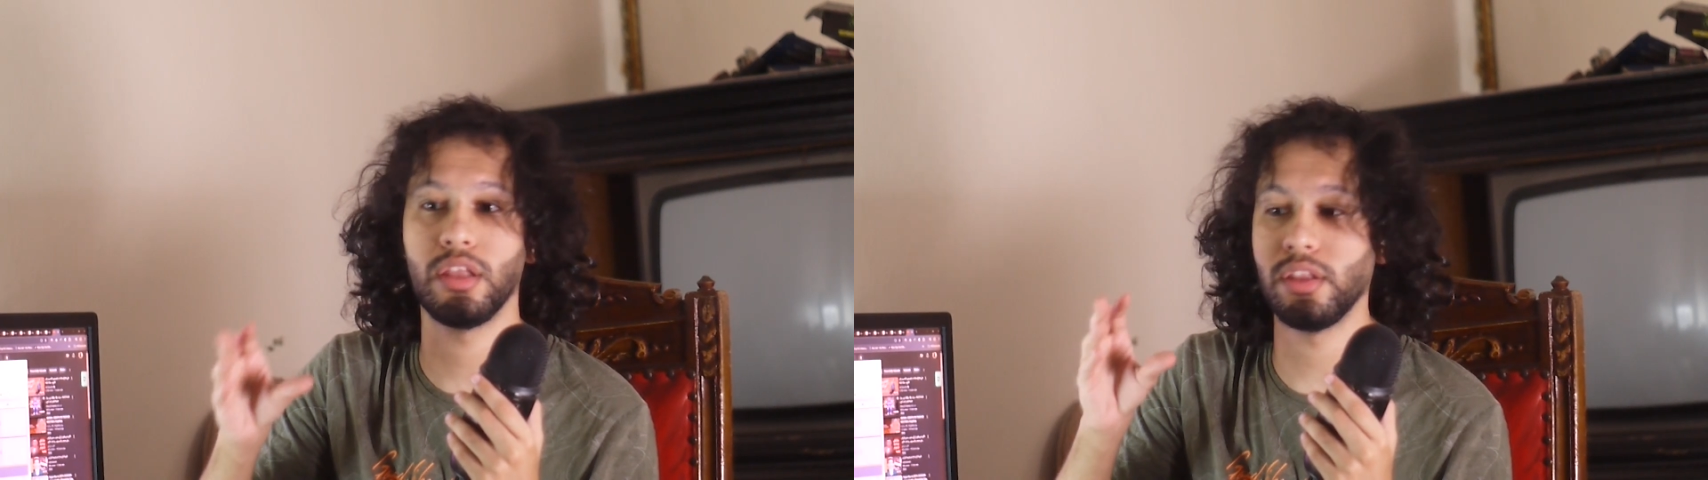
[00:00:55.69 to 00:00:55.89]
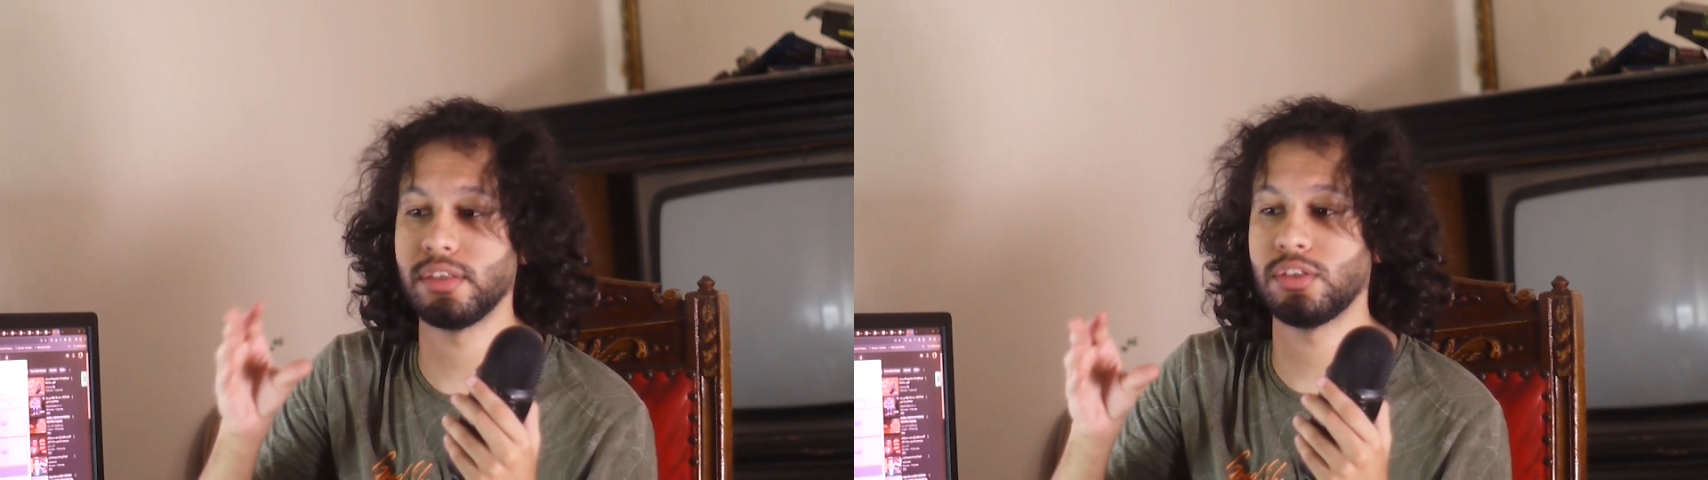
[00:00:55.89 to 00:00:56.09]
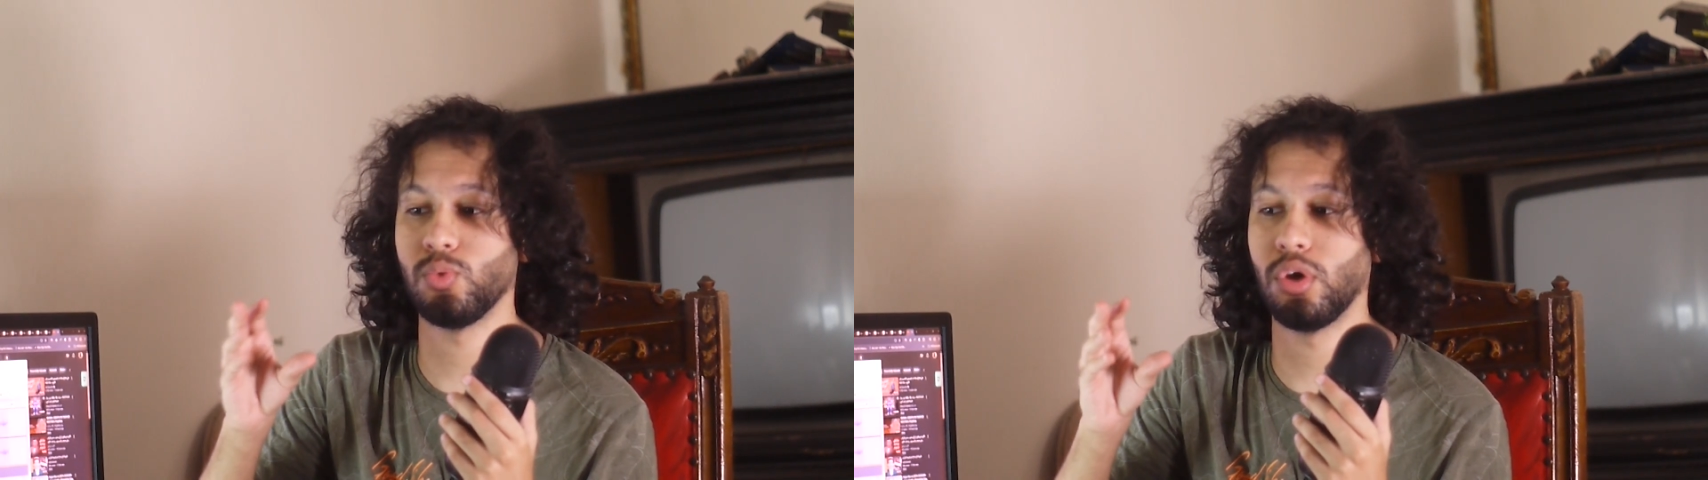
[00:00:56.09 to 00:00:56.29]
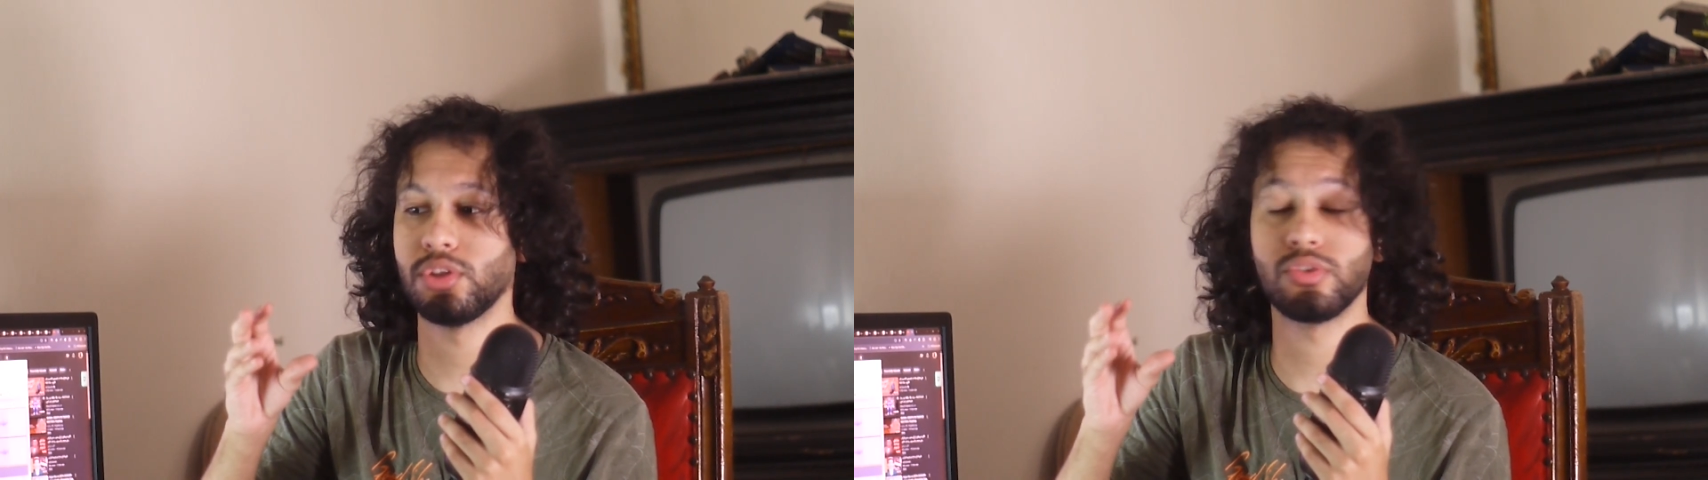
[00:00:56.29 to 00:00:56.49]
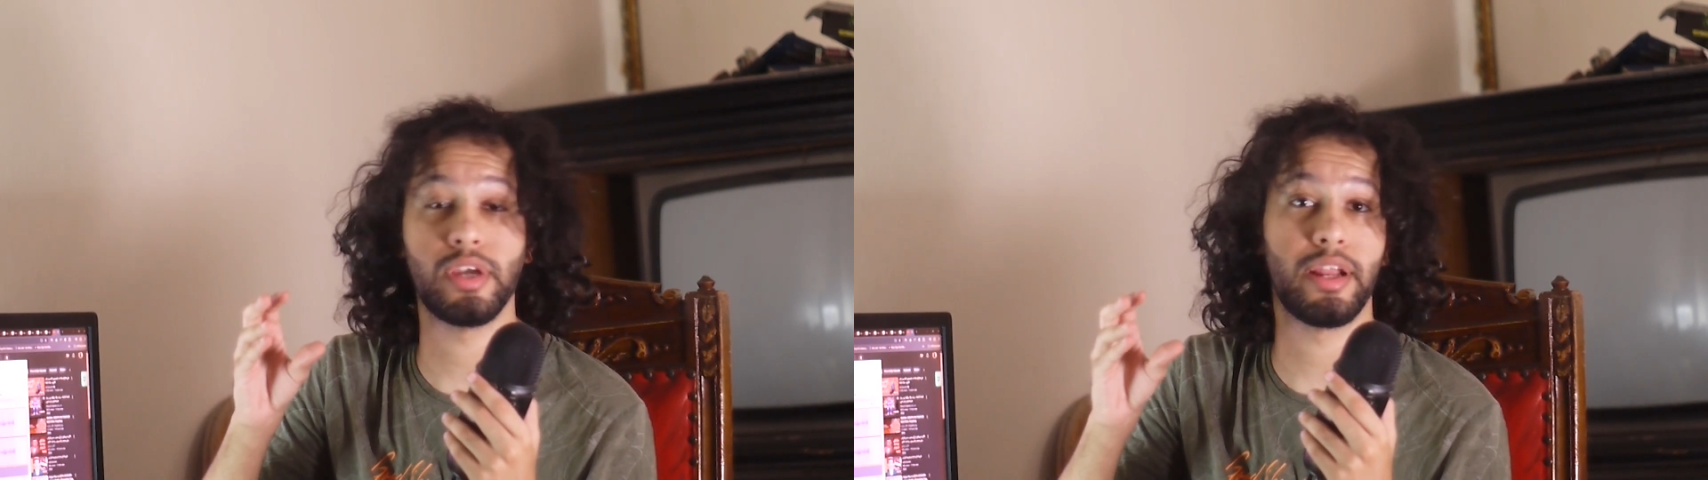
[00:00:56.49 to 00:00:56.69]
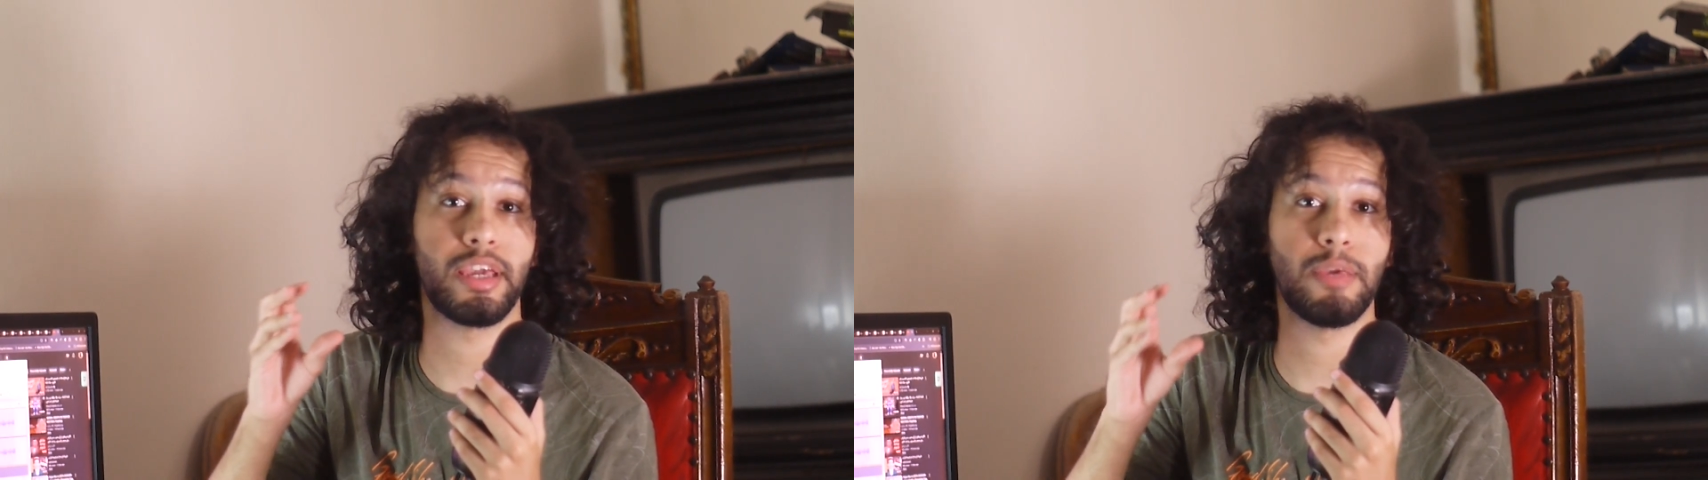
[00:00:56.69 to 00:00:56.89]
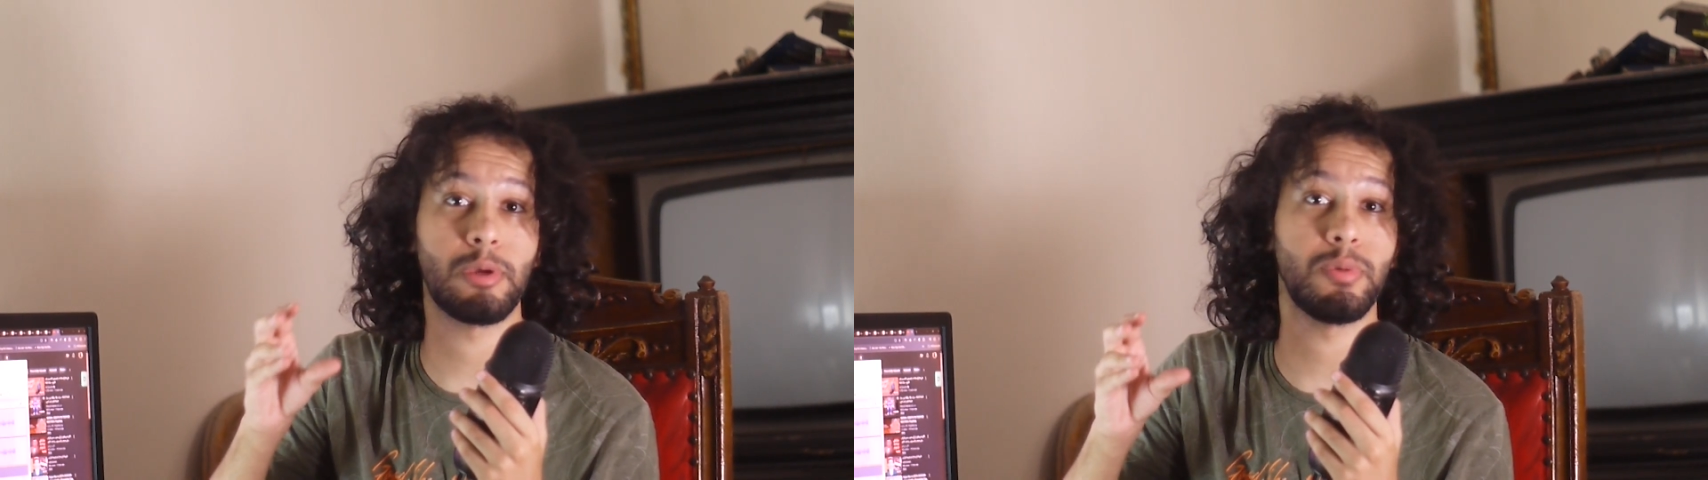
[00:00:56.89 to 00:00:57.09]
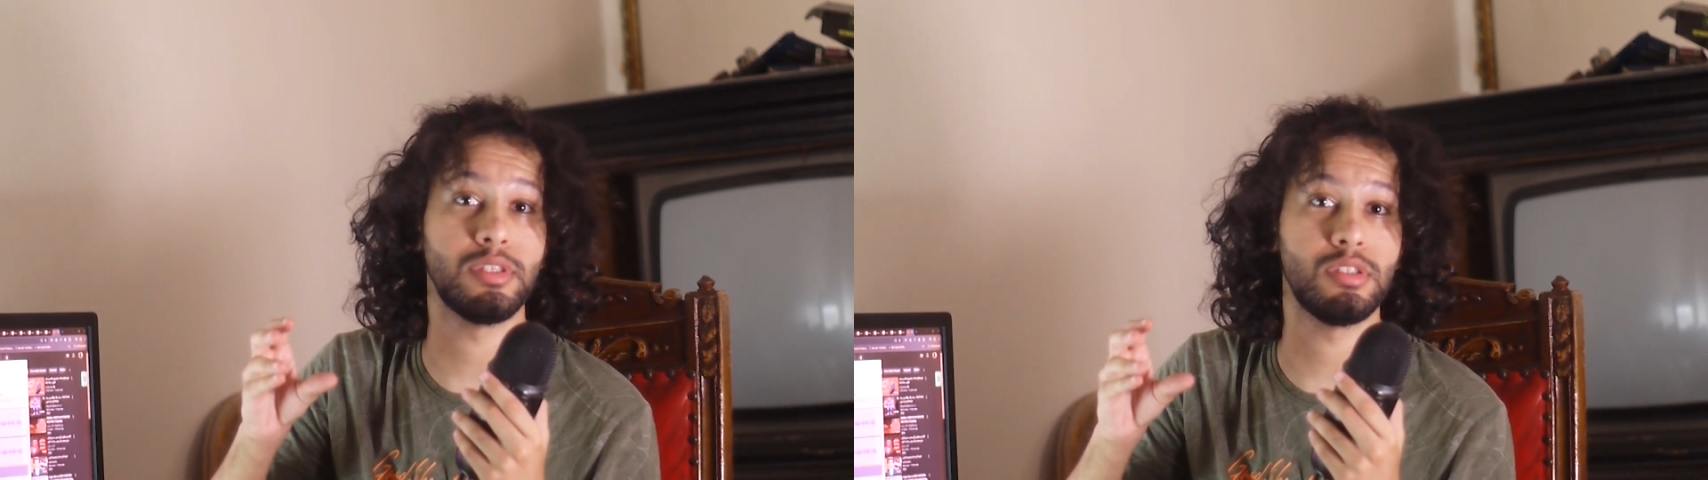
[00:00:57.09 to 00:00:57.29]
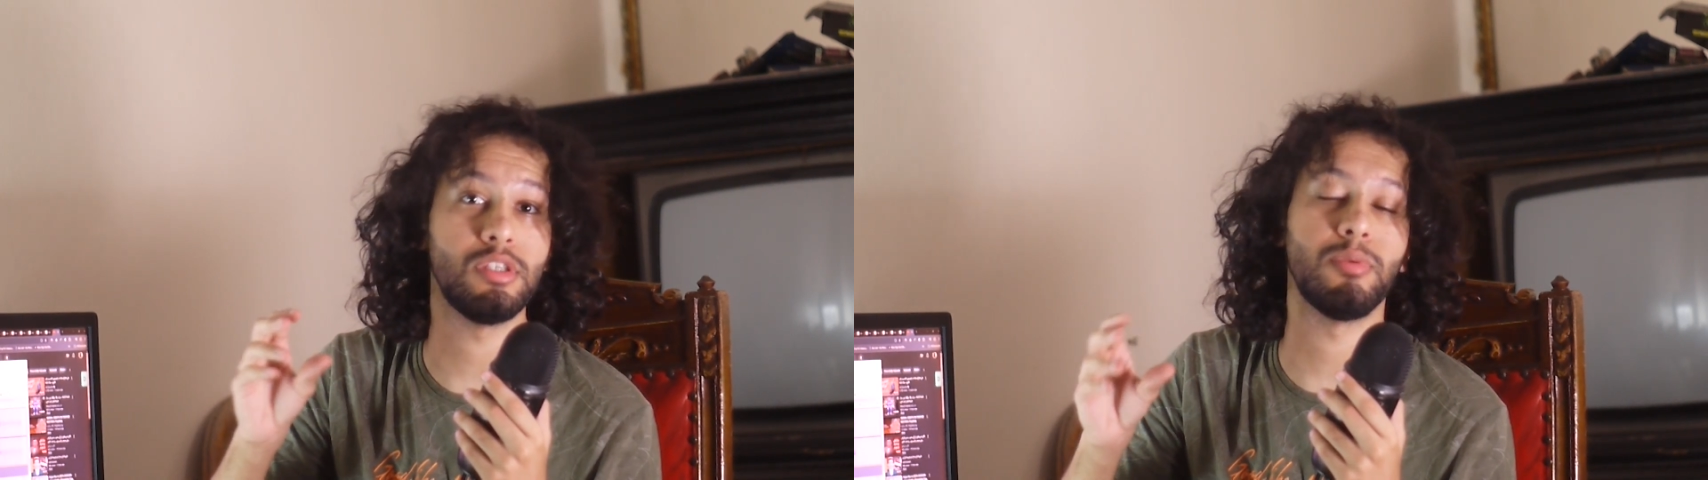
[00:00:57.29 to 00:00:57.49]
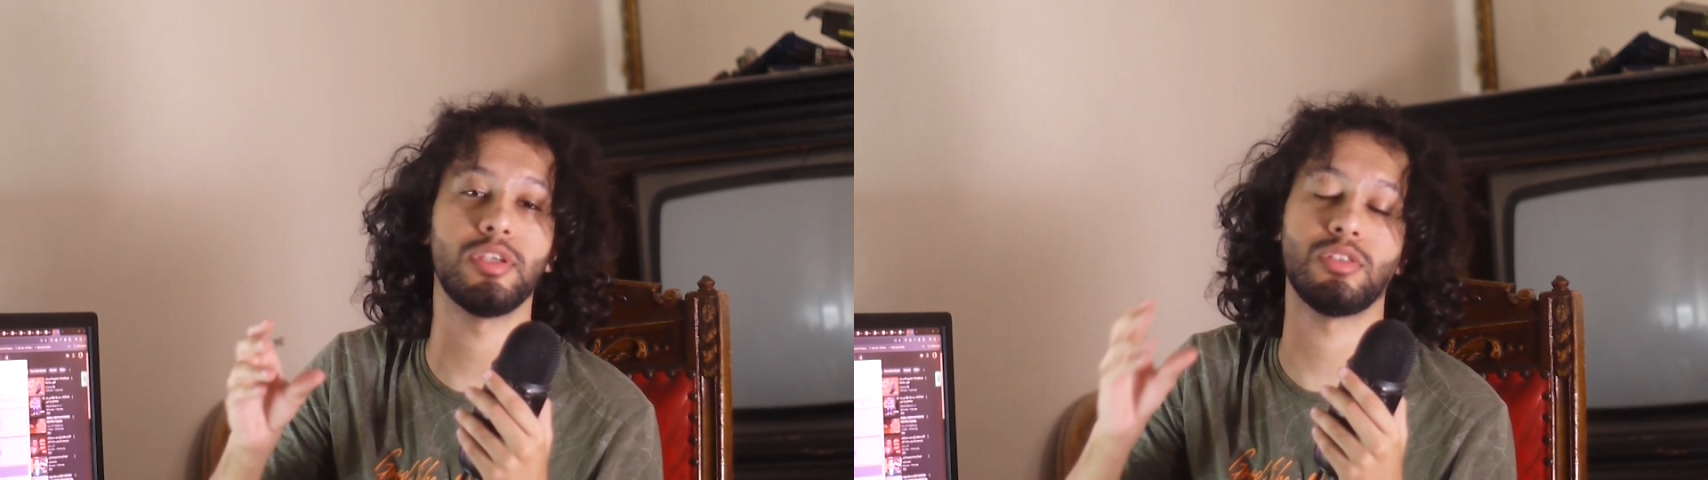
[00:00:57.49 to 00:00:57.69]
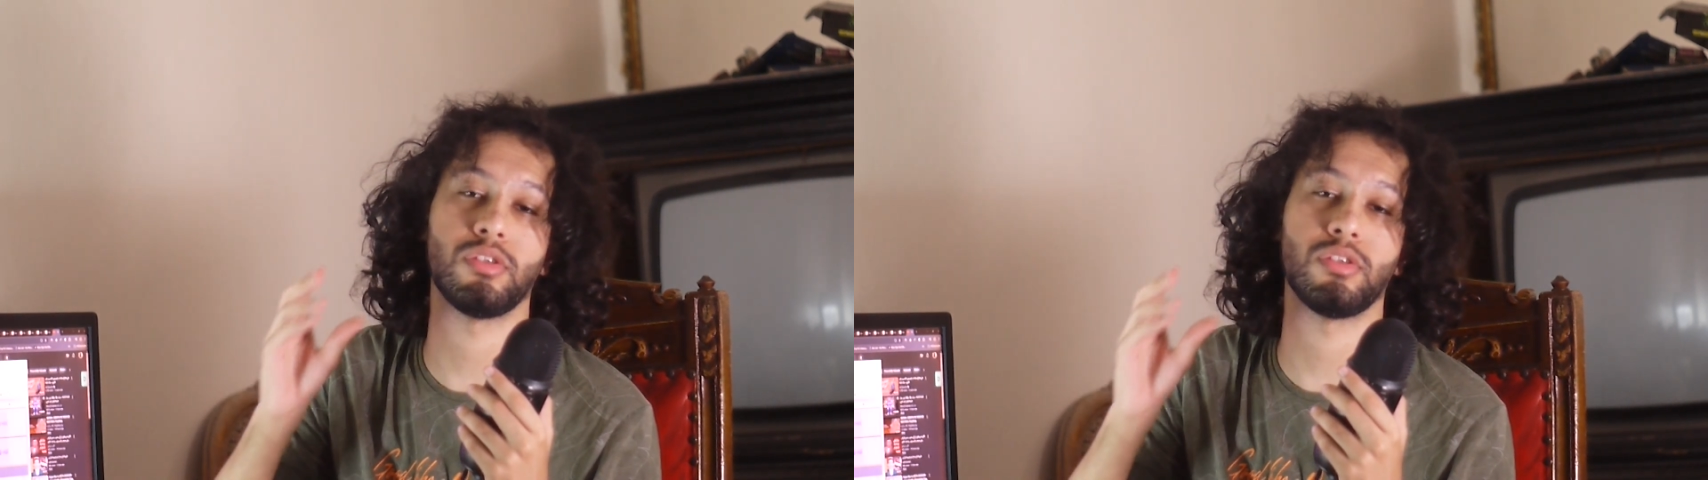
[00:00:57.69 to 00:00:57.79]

unless you want to get a gaming PC based